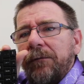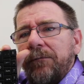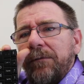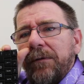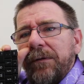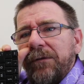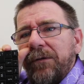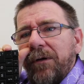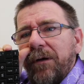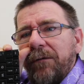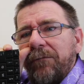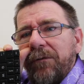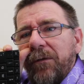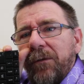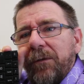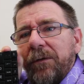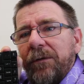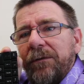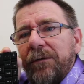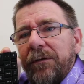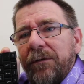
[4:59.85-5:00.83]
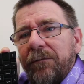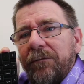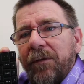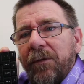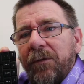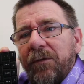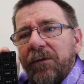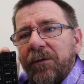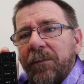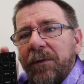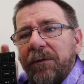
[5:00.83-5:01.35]
If I try and focus, it'll
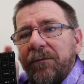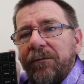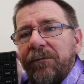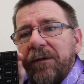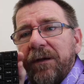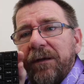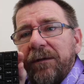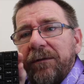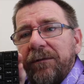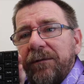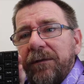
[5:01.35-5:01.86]
focus on my face